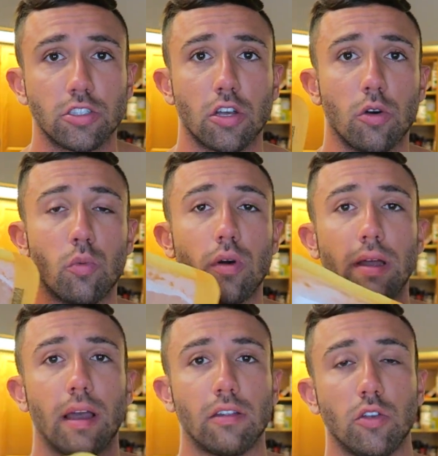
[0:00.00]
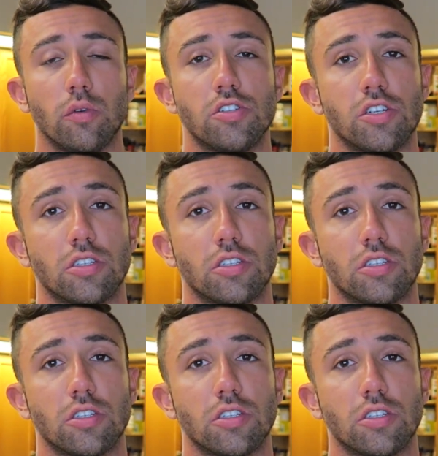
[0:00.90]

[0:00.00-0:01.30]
So what I do is